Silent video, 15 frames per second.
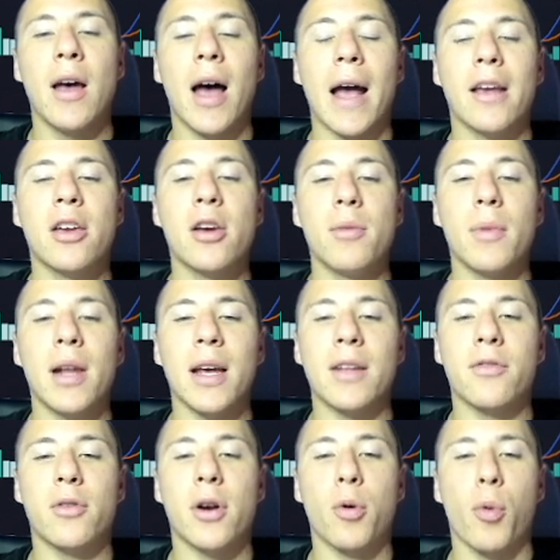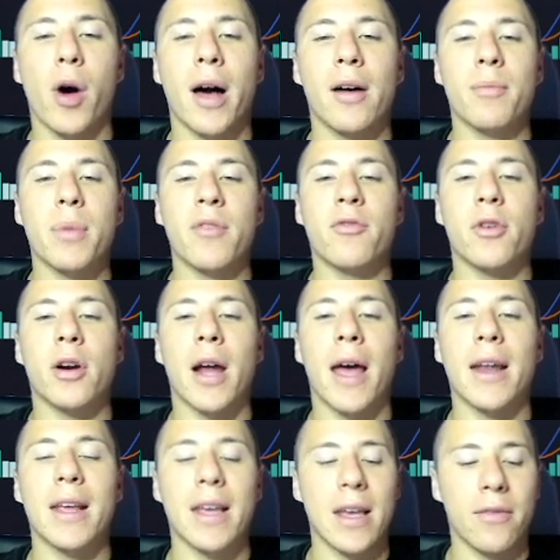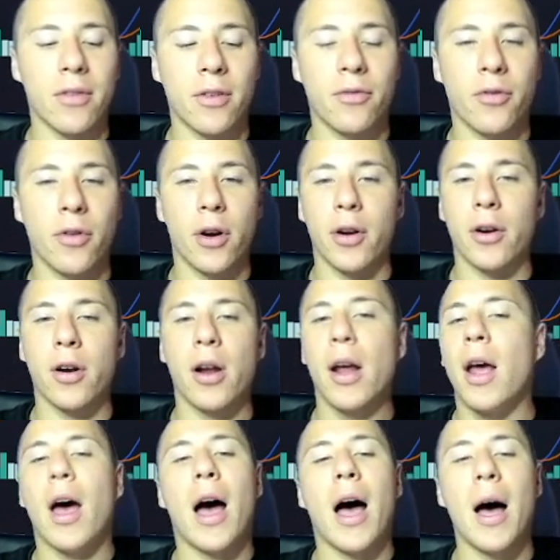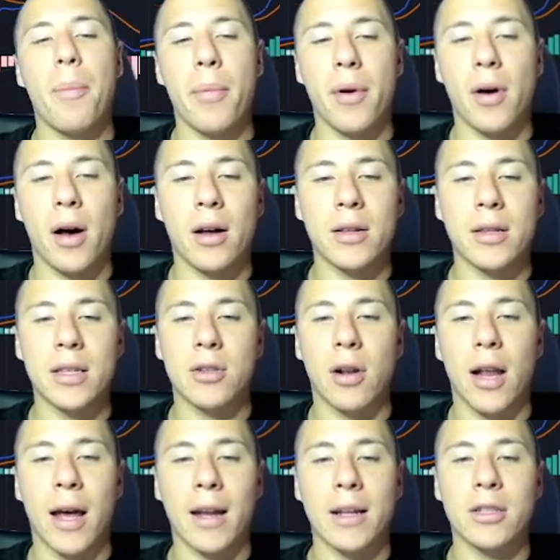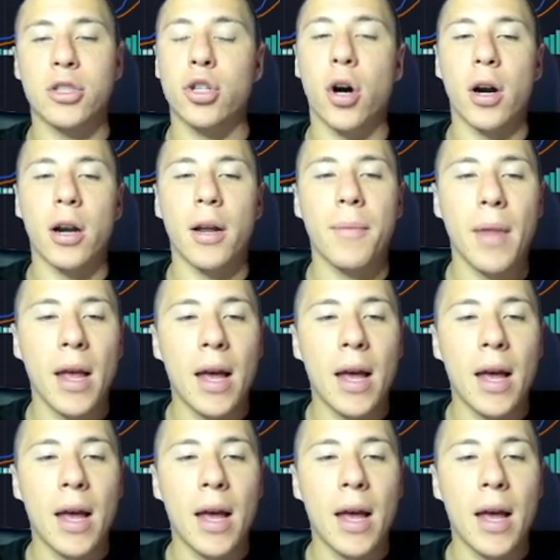accumulate for a while before heading even further up on the Solana chart.